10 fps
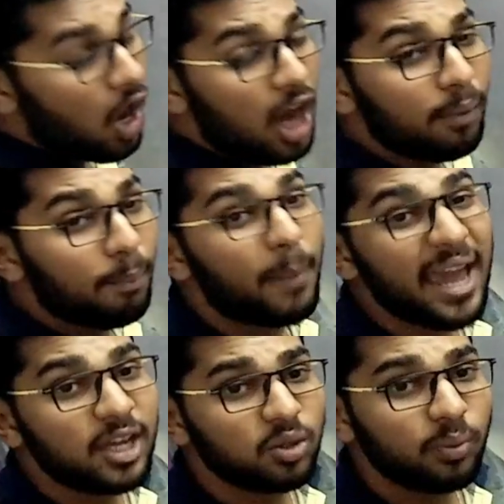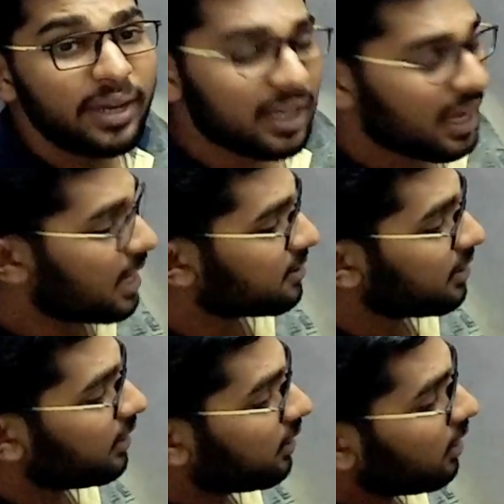or pyruvic
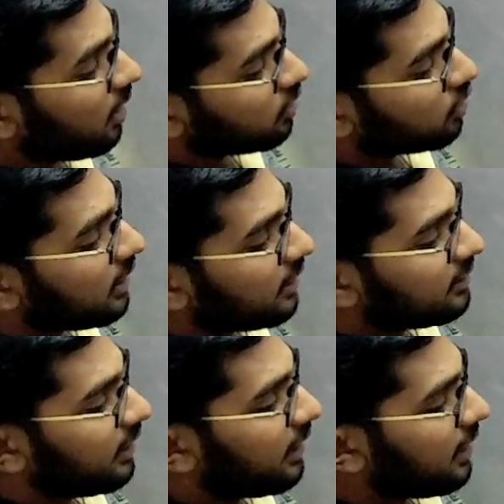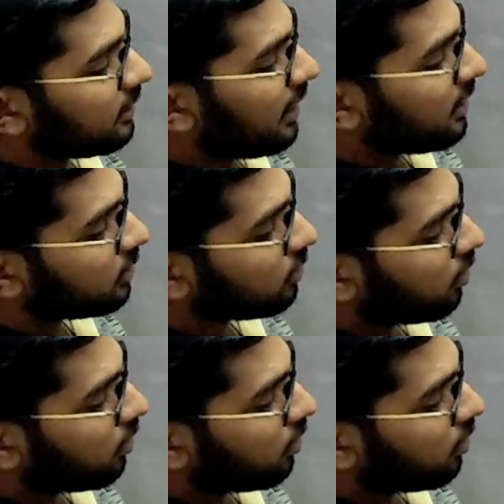acid. So succinic acid